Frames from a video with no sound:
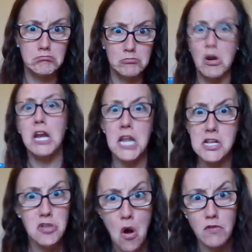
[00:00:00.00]
Writing
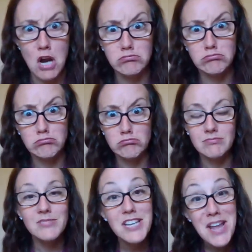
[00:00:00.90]
is over."
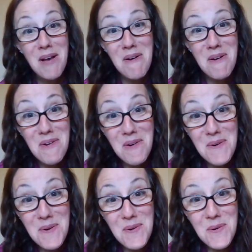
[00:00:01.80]

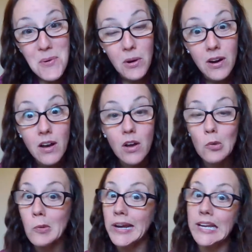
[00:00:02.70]
No,
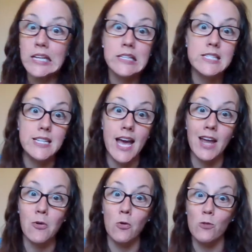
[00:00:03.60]
writing is
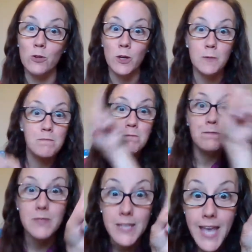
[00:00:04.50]
not over
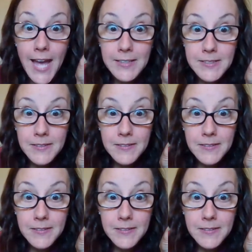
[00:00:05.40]
yet.